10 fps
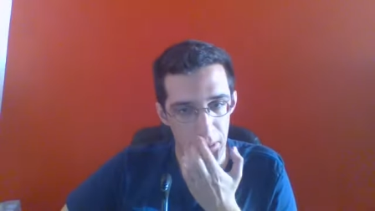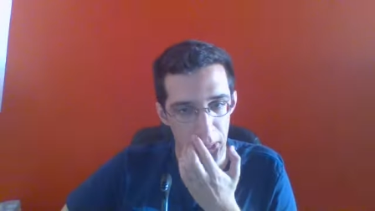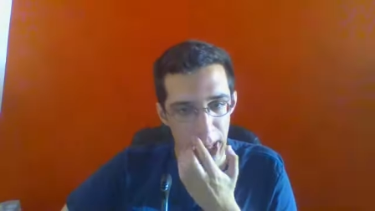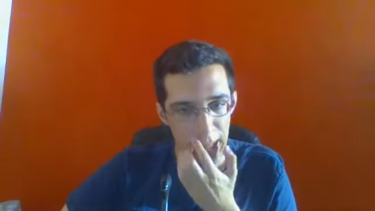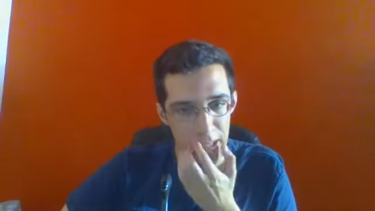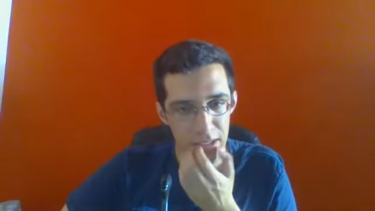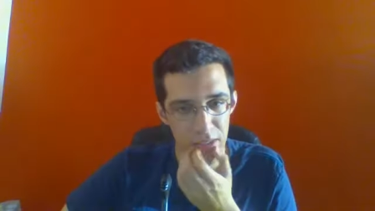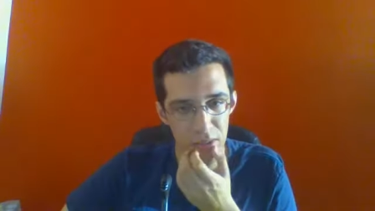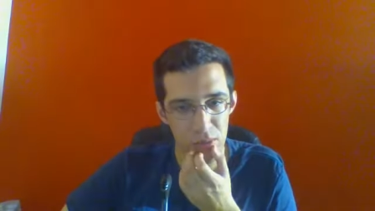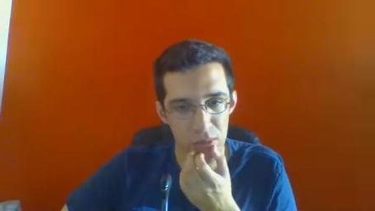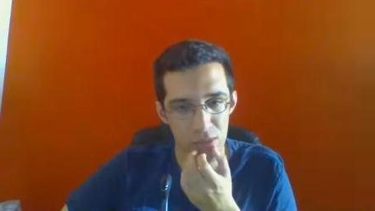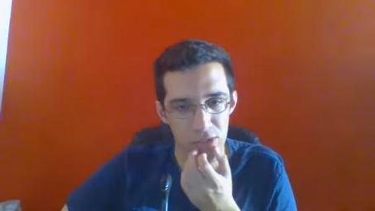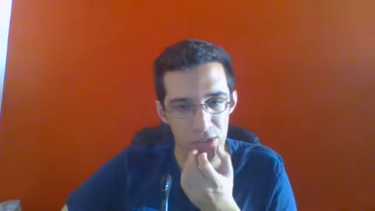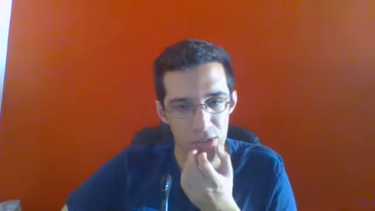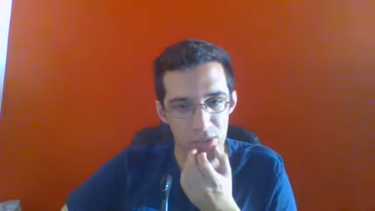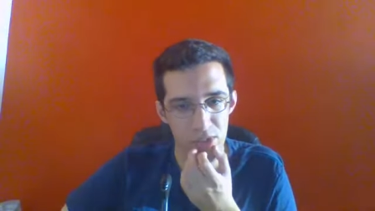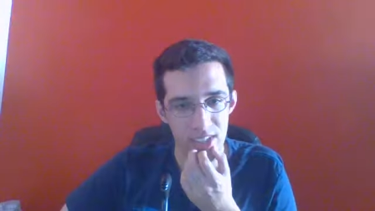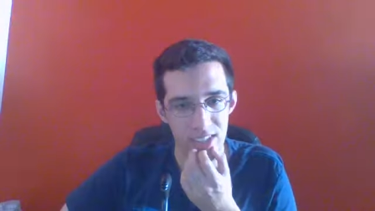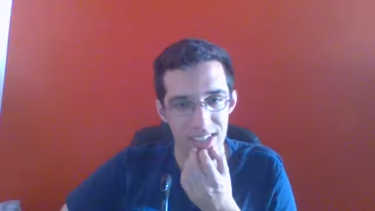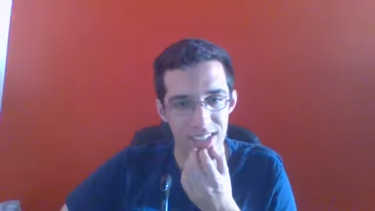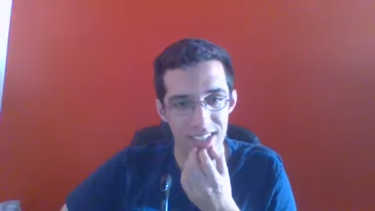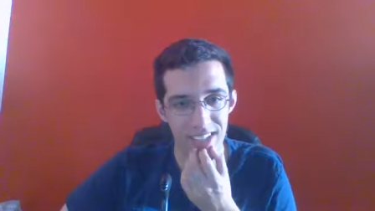Okay, so Zeus is.